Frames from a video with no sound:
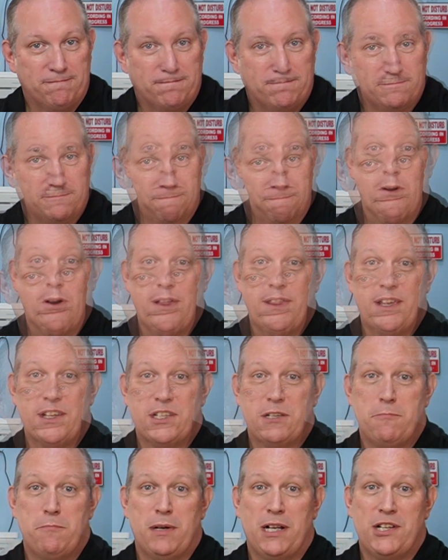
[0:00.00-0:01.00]
Despite their
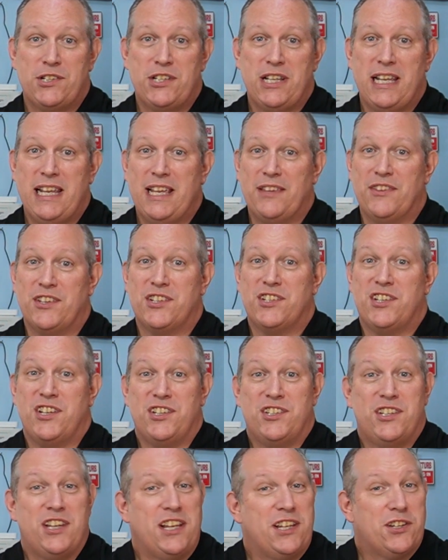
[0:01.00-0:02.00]
simplicity and the
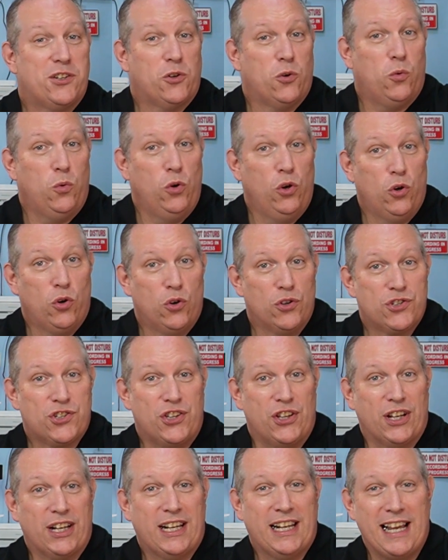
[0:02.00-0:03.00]
statistical laws
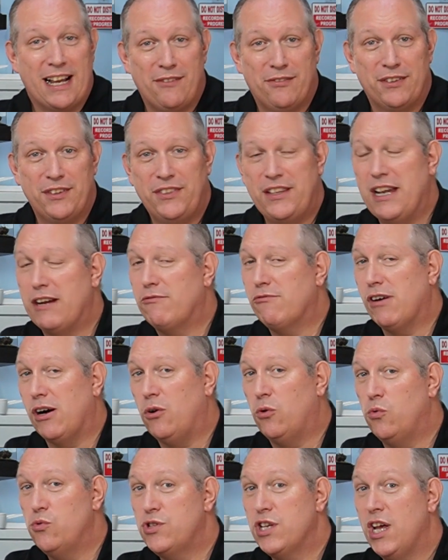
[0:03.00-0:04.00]
that govern their
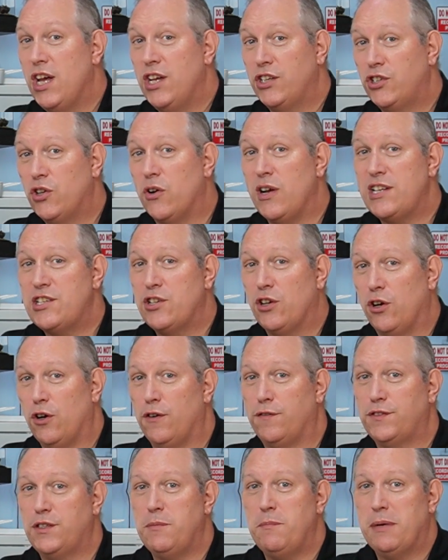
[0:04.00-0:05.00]
rolls, dice
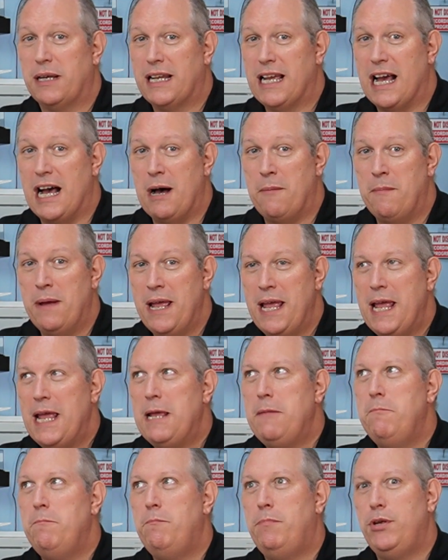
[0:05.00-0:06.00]
often become
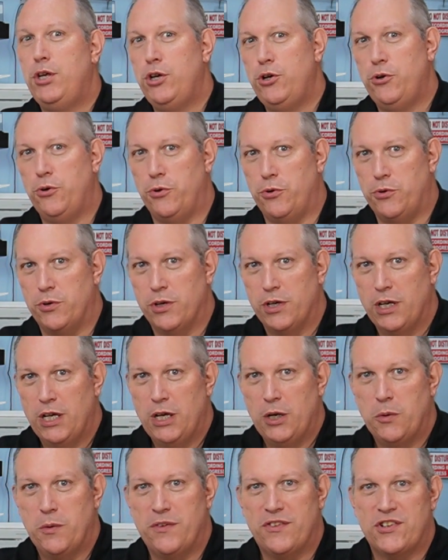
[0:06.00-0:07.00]
imbued
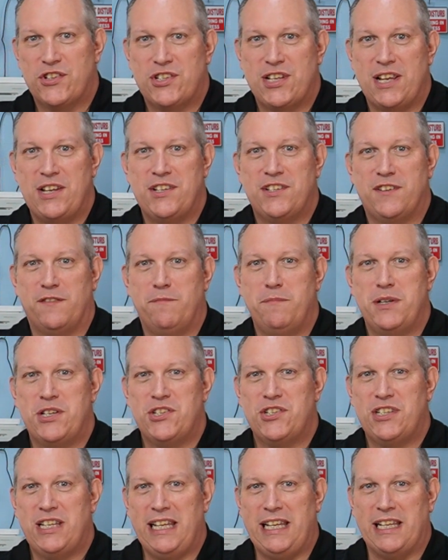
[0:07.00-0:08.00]
with a sense of
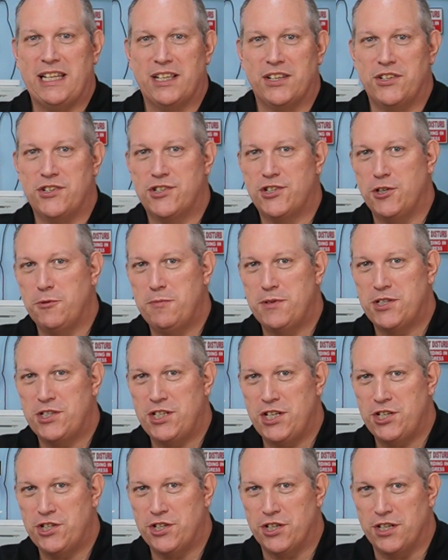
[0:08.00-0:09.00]
mystique and
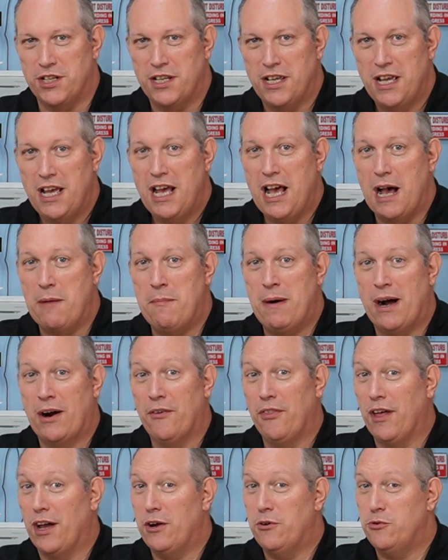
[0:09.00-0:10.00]
superstition
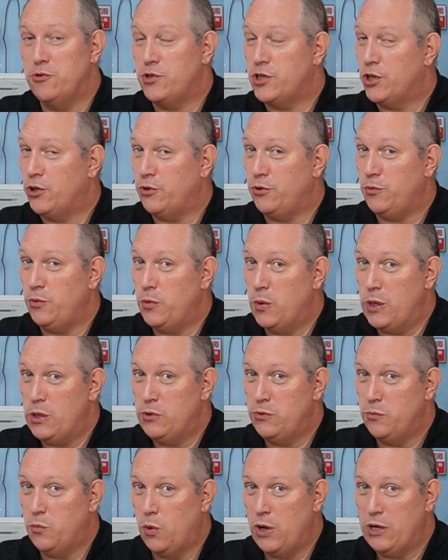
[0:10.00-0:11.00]
among those
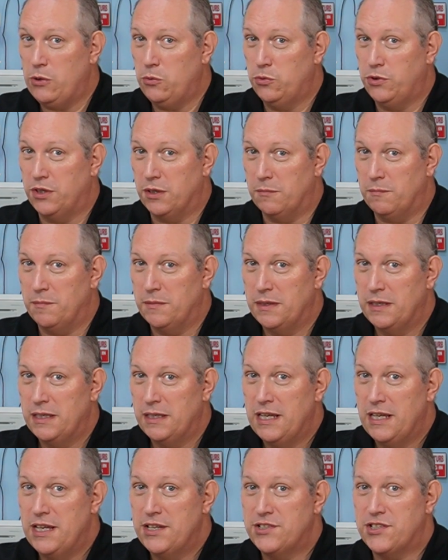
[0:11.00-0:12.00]
who wield them.
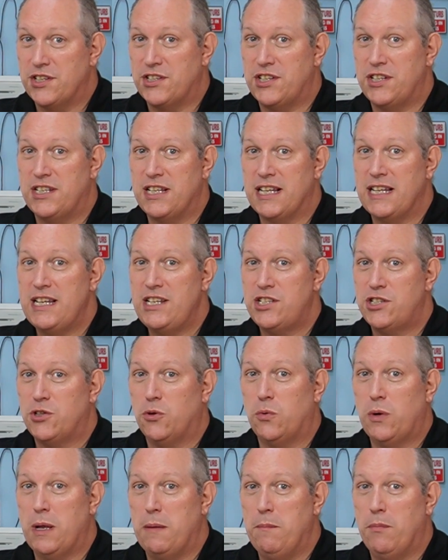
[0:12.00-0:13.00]
So today's
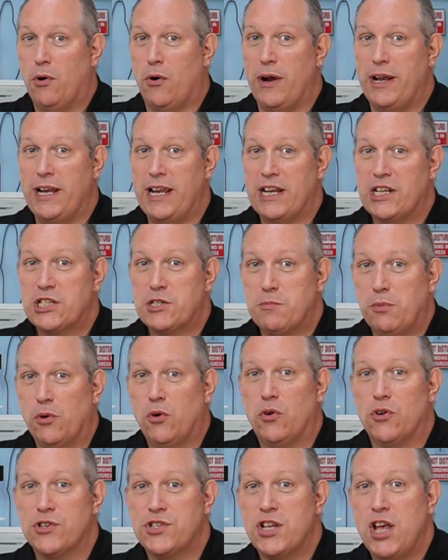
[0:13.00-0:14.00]
talking point
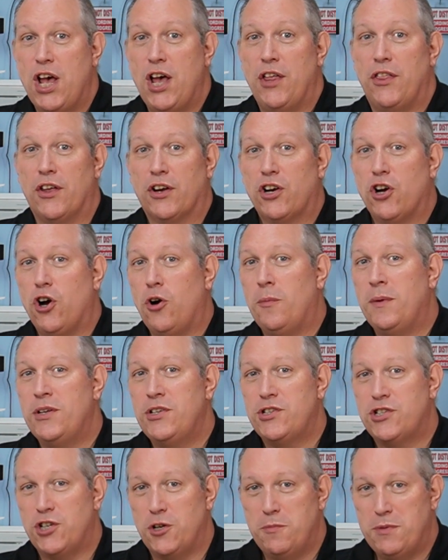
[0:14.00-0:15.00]
explores the common
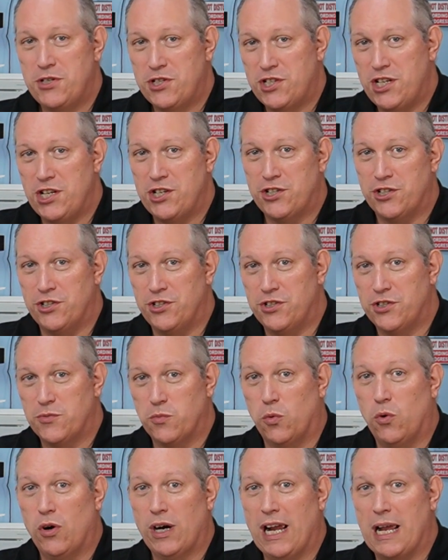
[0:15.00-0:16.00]
superstitions
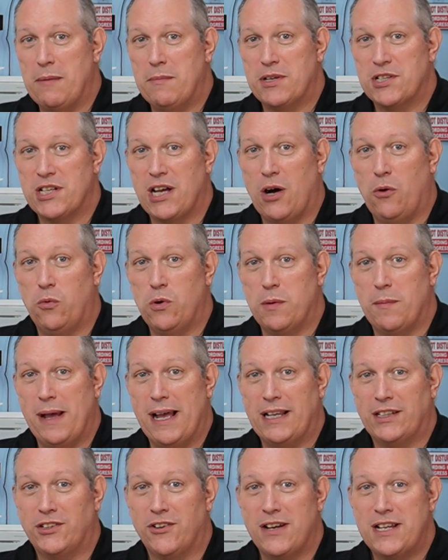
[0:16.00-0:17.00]
wargamers hold
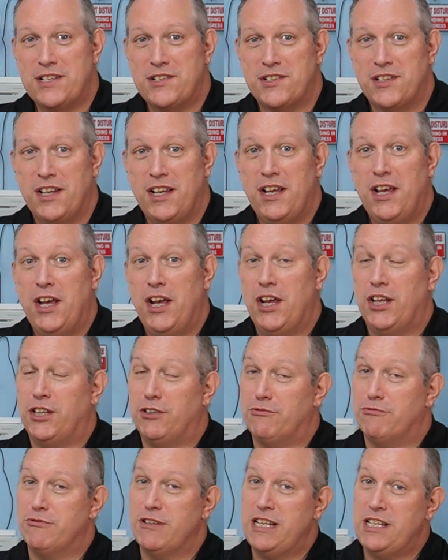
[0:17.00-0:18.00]
about dice,
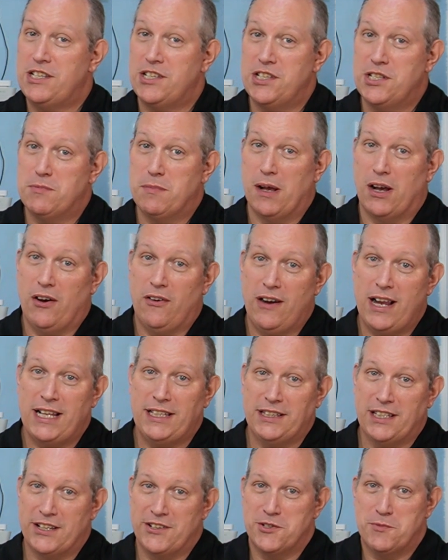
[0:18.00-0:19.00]
the reasons
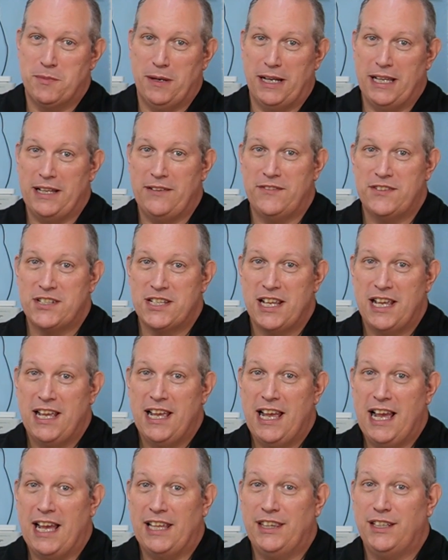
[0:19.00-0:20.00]
behind those beliefs,
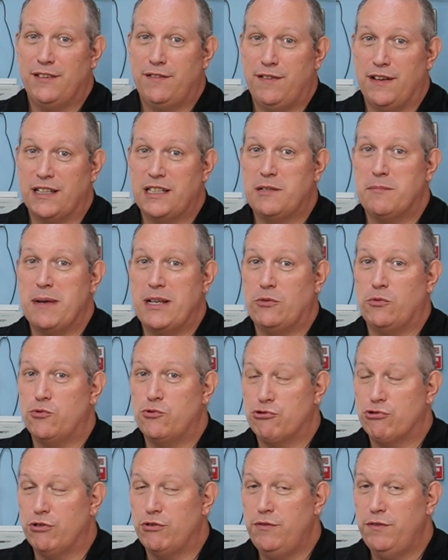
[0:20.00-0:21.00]
and the fundamental
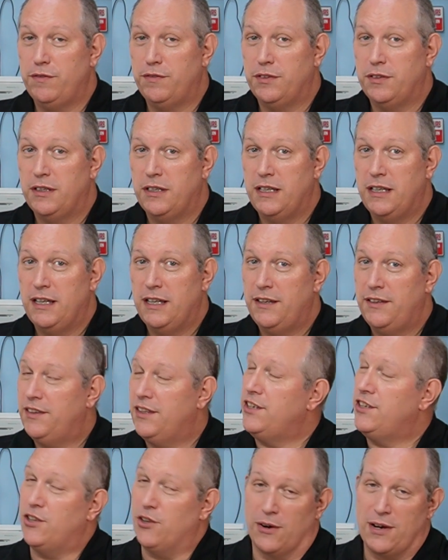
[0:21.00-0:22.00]
truth
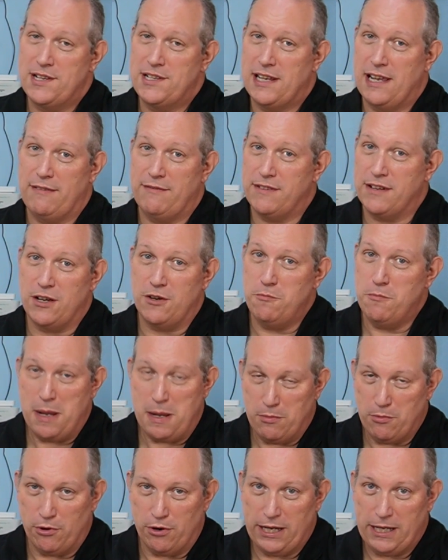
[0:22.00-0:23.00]
that dice have no
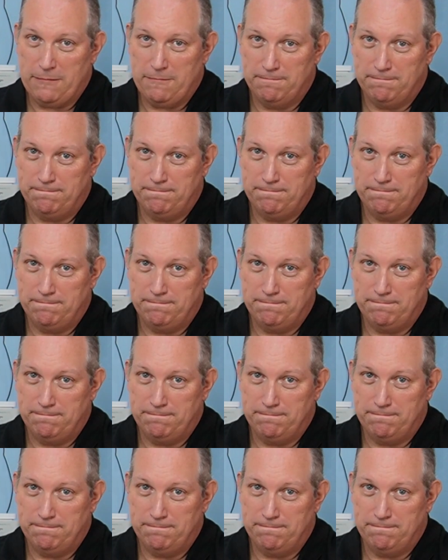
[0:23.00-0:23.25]
memory.